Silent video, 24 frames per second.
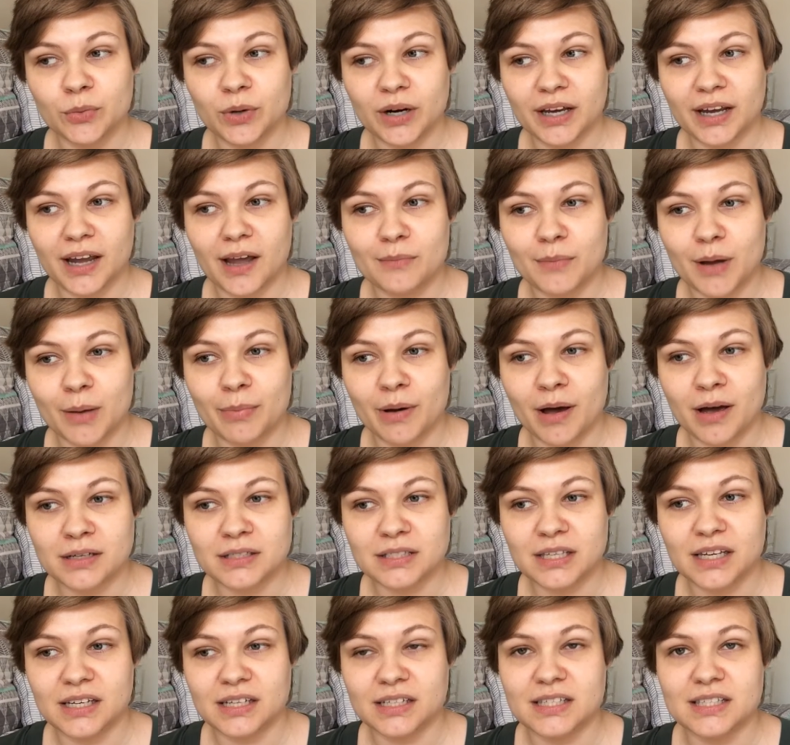when I get my
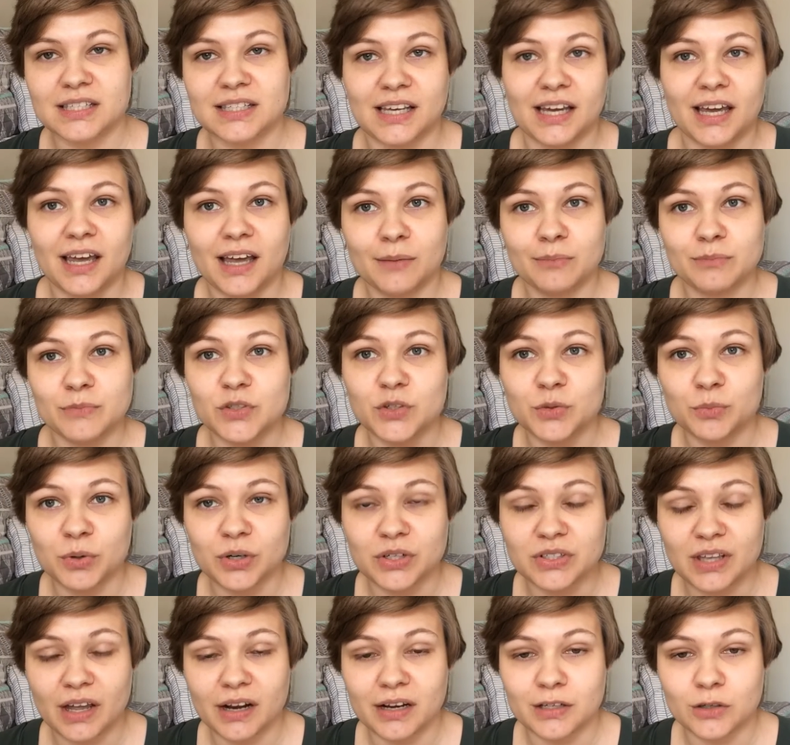box in because it's like I'm super
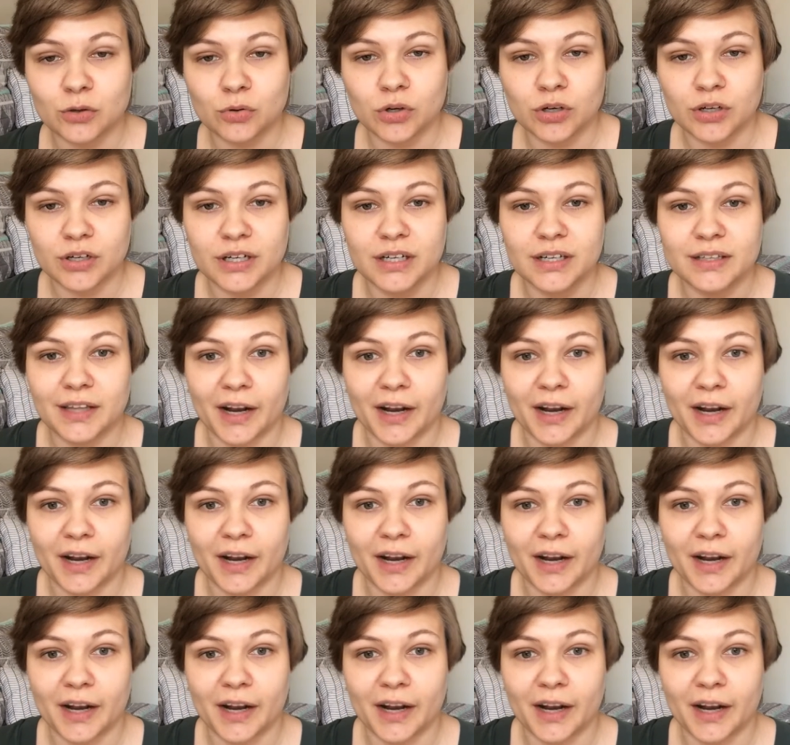excited to order it,